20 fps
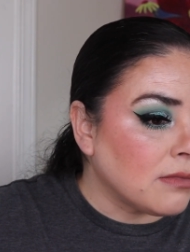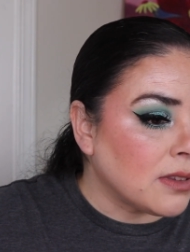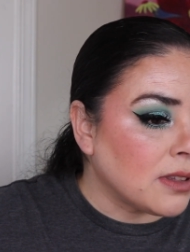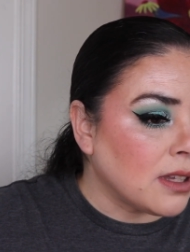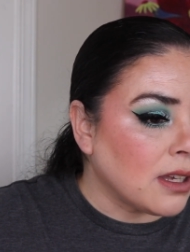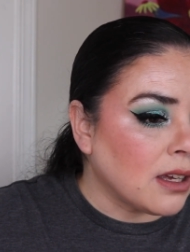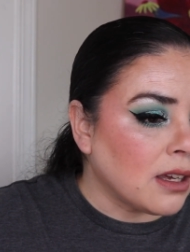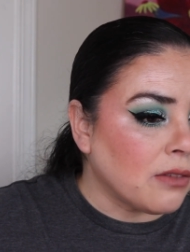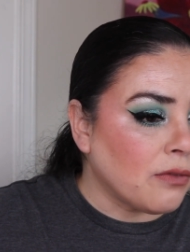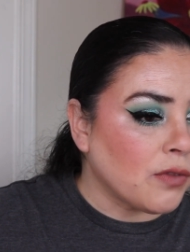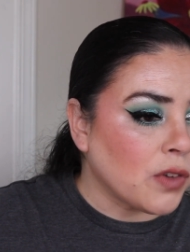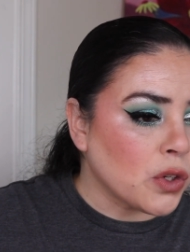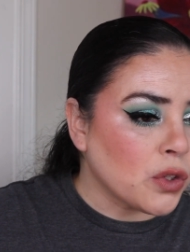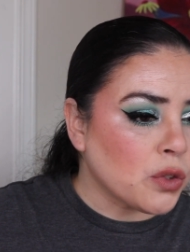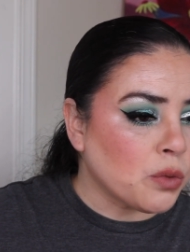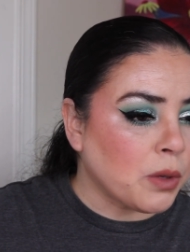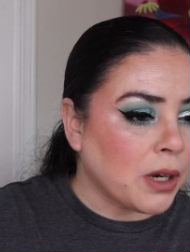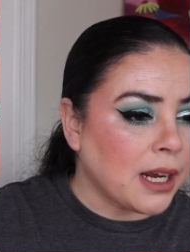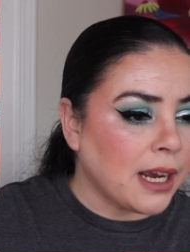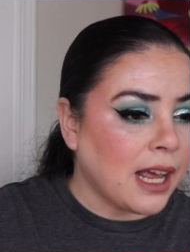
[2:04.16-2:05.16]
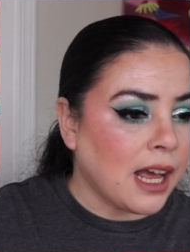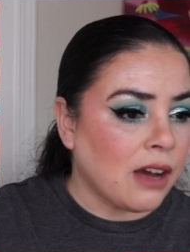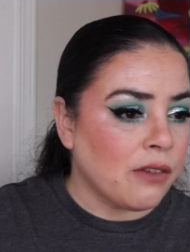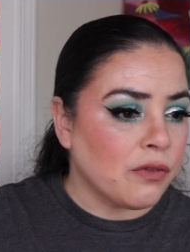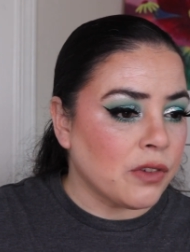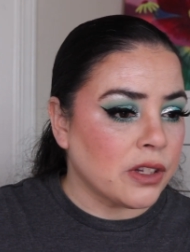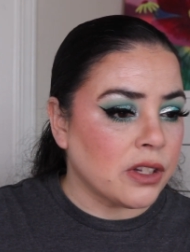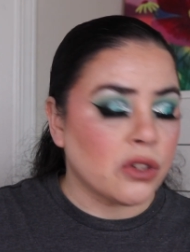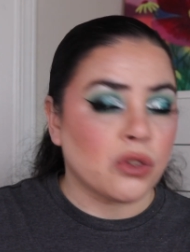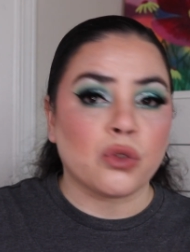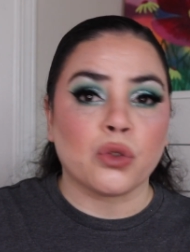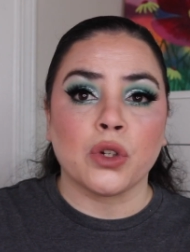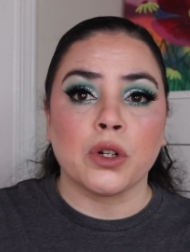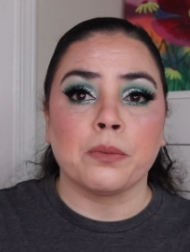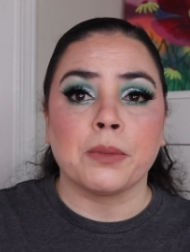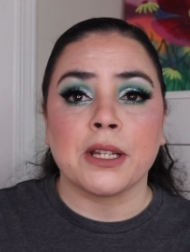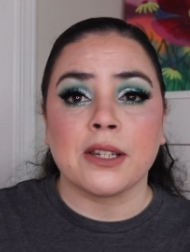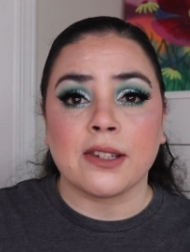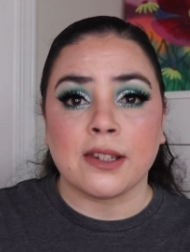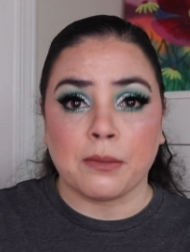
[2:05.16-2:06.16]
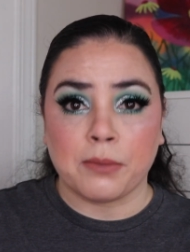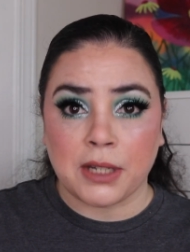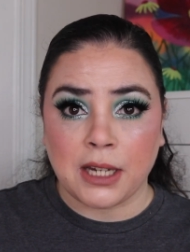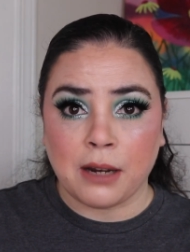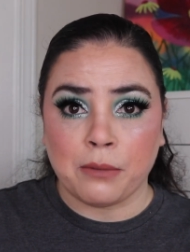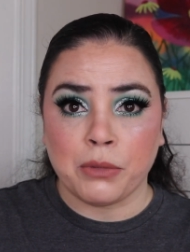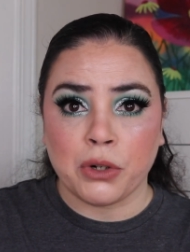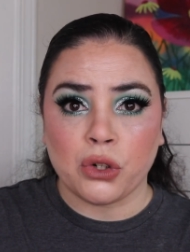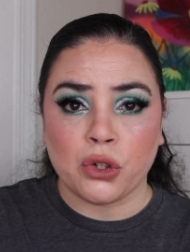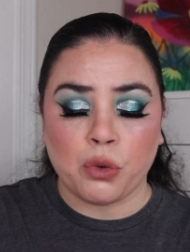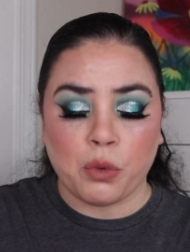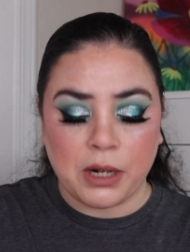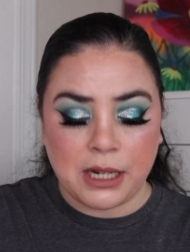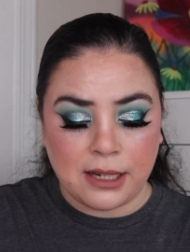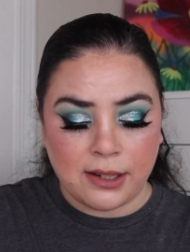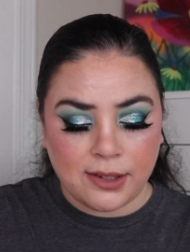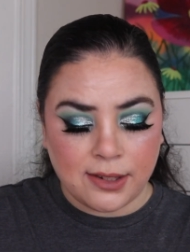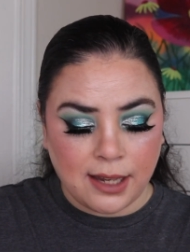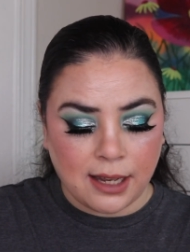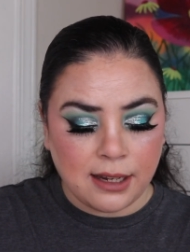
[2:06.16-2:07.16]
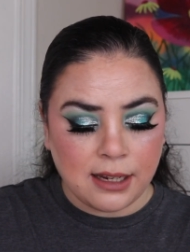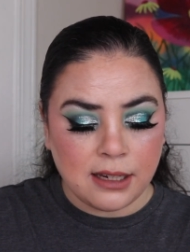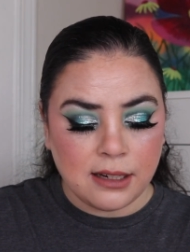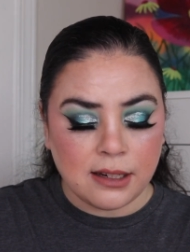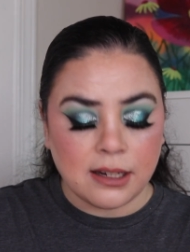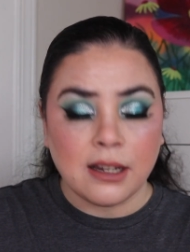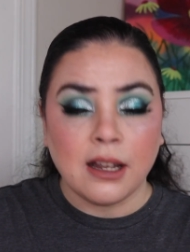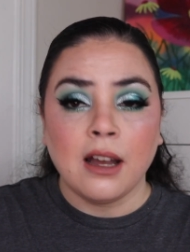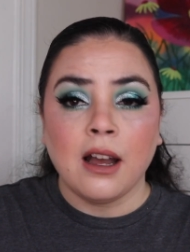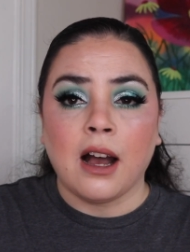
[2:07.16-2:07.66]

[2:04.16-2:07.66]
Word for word: the first one I have for this group is September twenty-second,